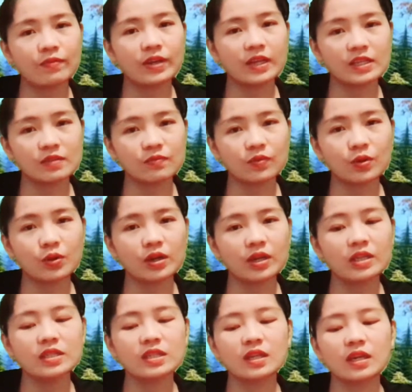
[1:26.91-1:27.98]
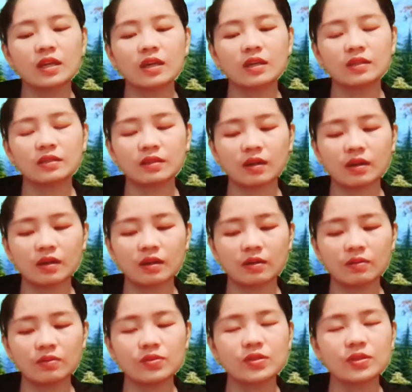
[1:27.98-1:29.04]
with his voice, and
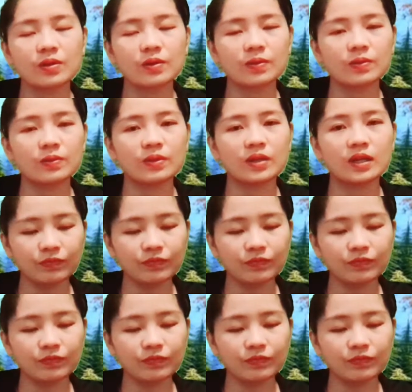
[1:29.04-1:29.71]
also